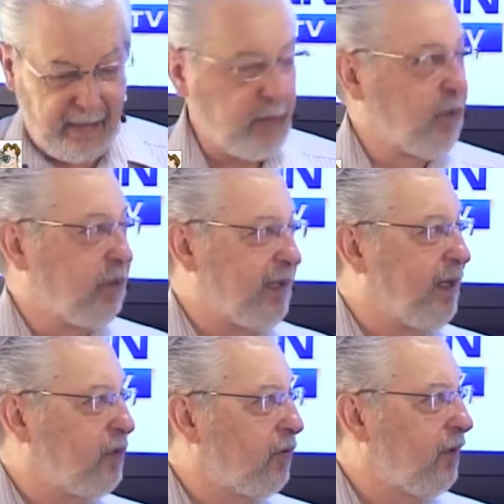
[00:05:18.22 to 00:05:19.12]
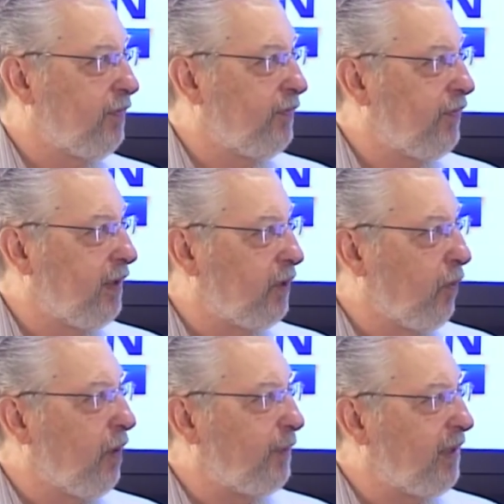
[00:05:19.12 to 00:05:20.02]
Real danger of
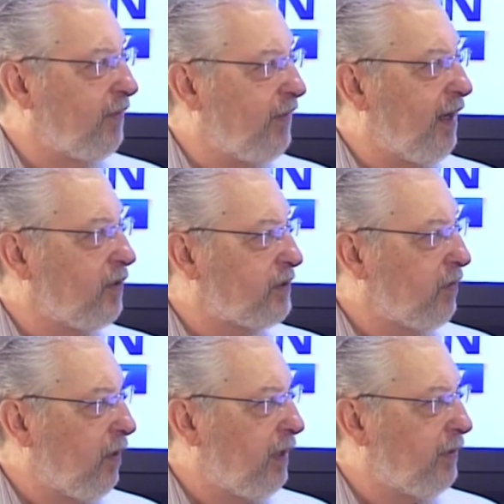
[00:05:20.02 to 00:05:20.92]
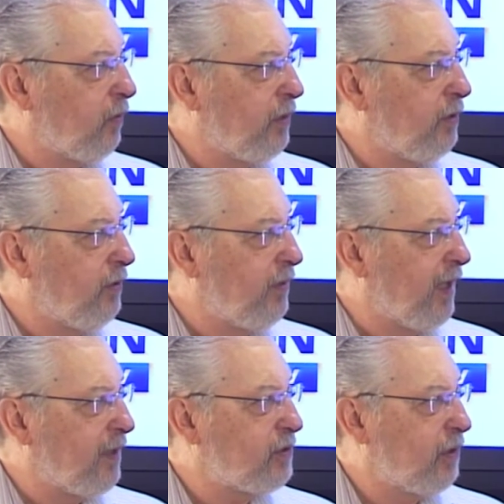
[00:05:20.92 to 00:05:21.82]
corrupting the files that are on there when you do
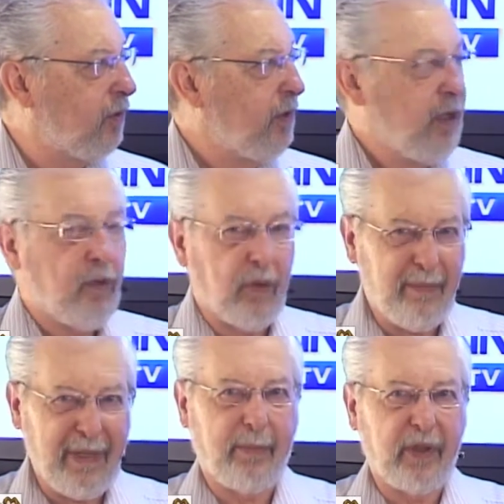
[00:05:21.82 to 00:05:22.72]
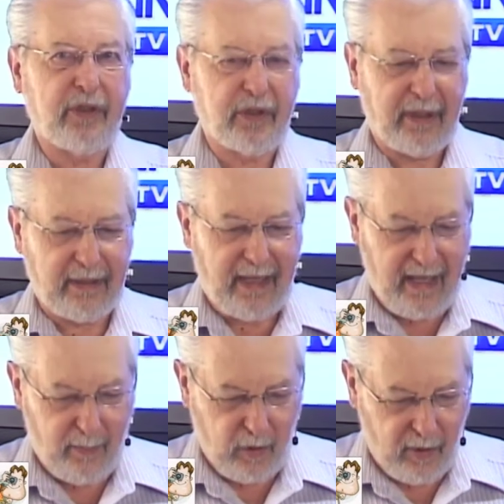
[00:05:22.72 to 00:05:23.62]
that. So remember to shut the
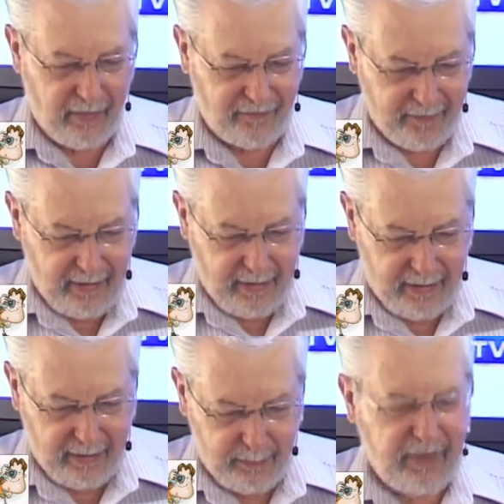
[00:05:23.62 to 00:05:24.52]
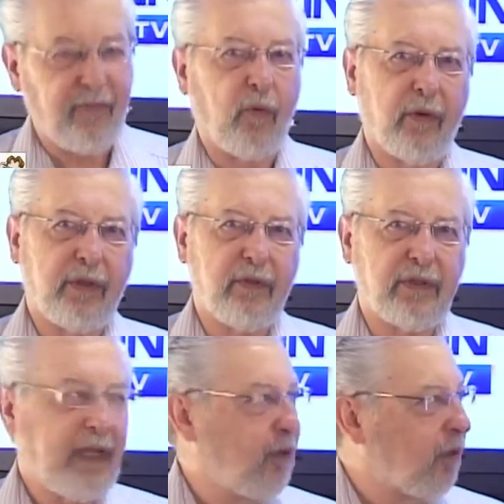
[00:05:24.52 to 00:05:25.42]
camera off before you
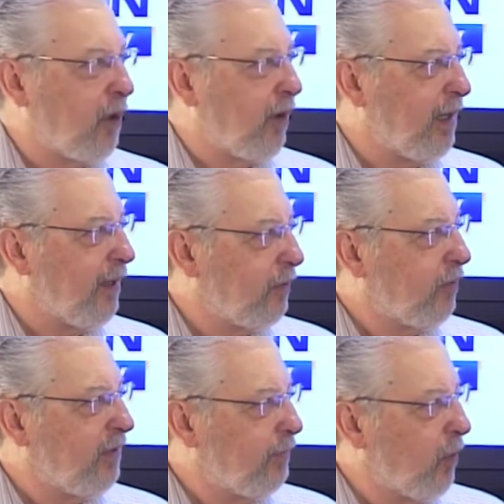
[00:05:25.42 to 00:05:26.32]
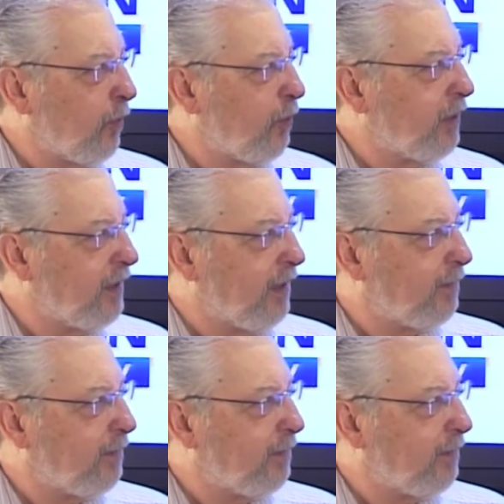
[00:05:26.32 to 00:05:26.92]
take your card out or put it in.